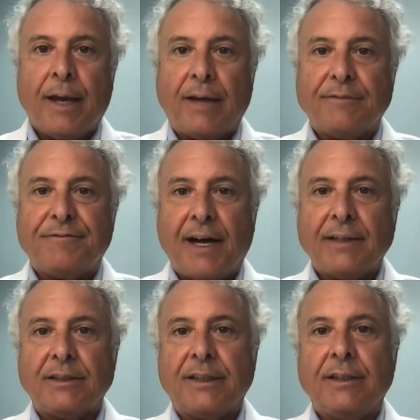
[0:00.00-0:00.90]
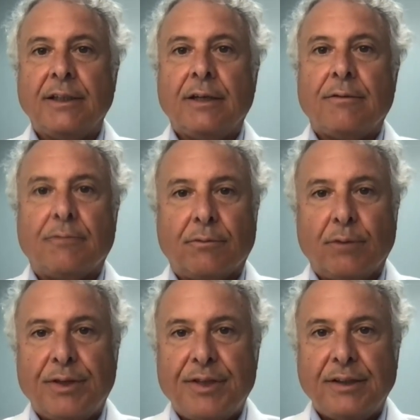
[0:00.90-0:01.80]
And finally,
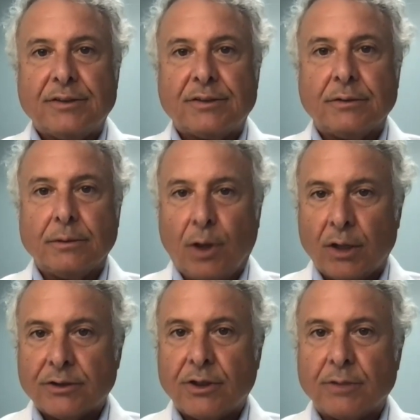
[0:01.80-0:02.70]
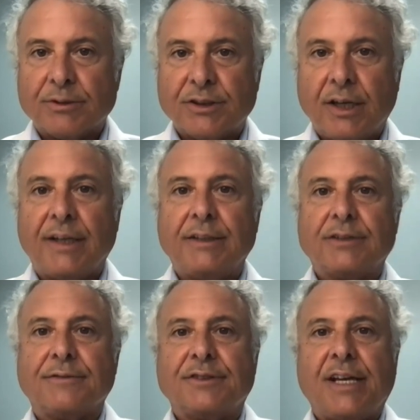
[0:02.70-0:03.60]
with these long-term
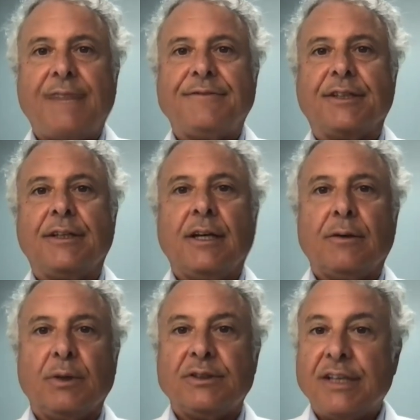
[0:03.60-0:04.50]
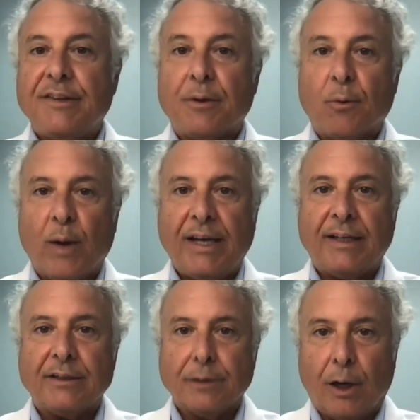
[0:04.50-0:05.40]
studies of safety, we see that weight
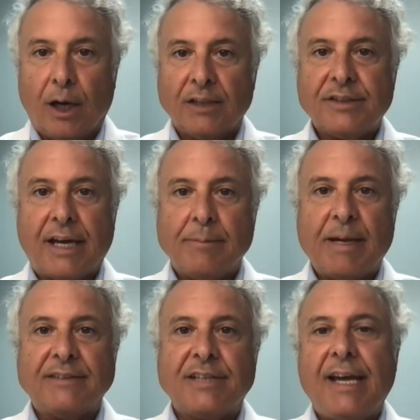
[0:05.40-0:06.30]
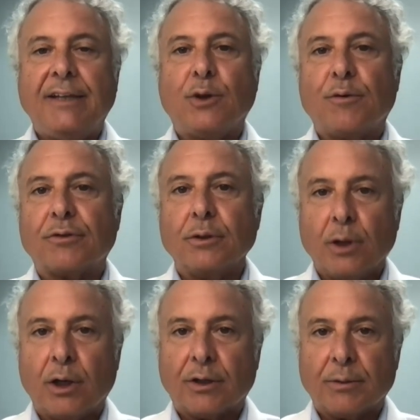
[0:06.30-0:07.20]
is lost and maintained over a
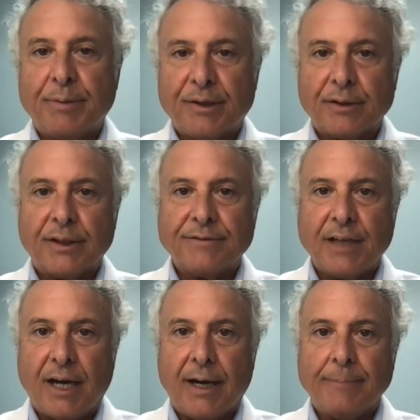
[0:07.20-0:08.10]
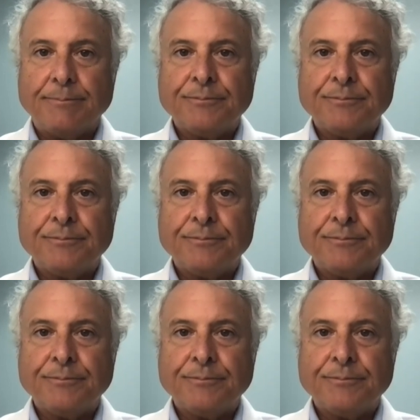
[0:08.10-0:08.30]
longer period of time.